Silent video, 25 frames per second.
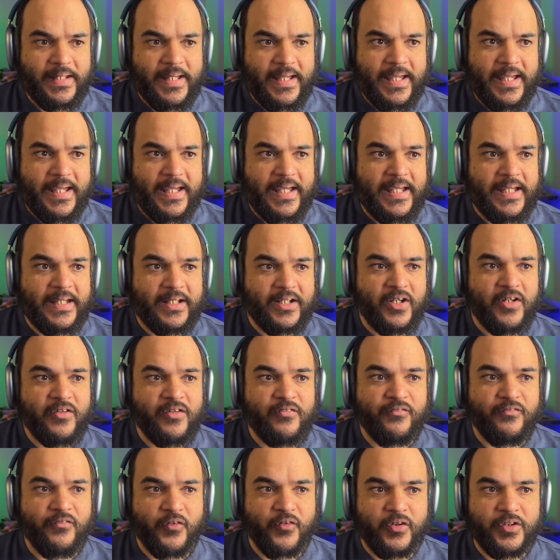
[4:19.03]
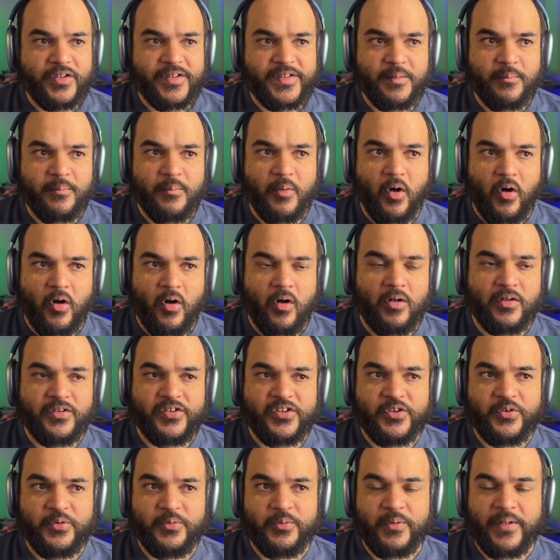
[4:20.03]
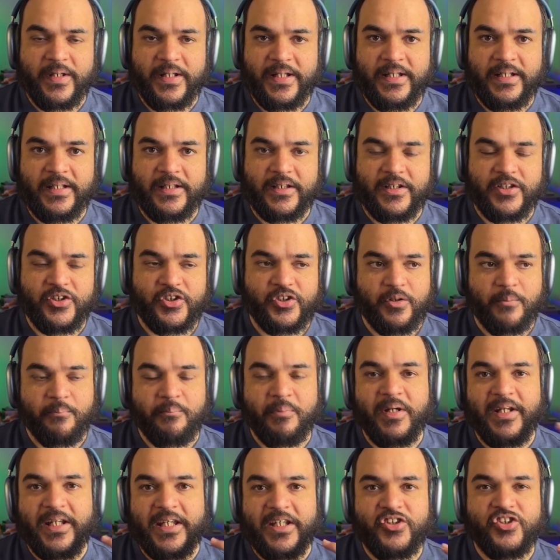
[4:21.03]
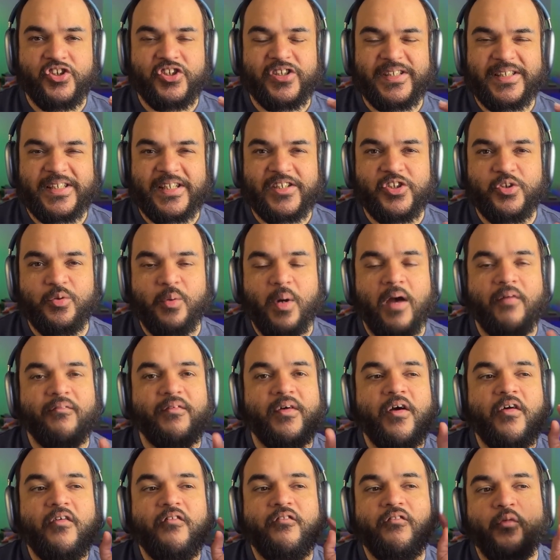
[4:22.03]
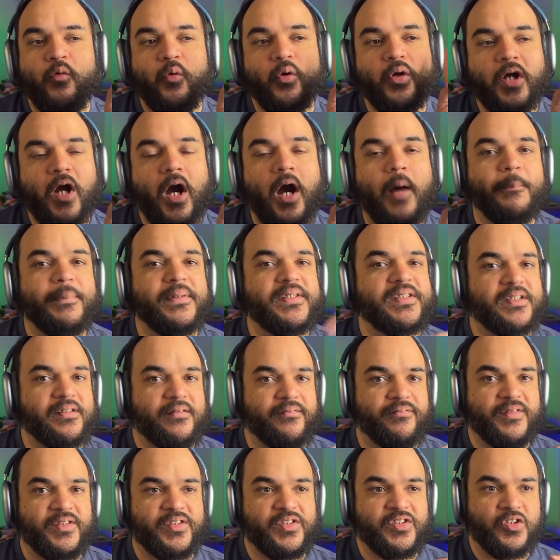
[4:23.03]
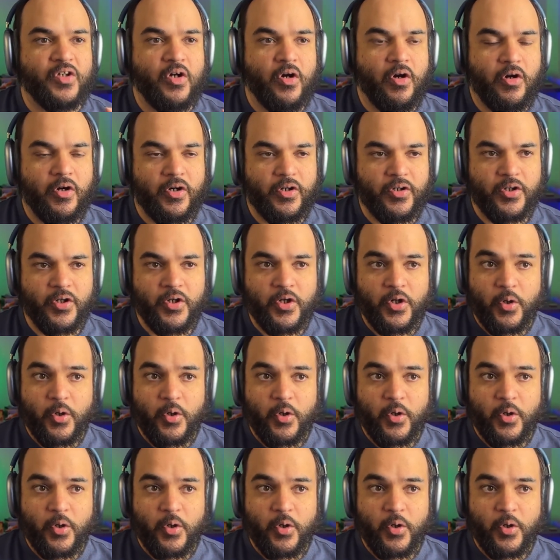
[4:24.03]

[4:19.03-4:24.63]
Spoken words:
it converts them all to English, but it just says you have 4 copies of this card.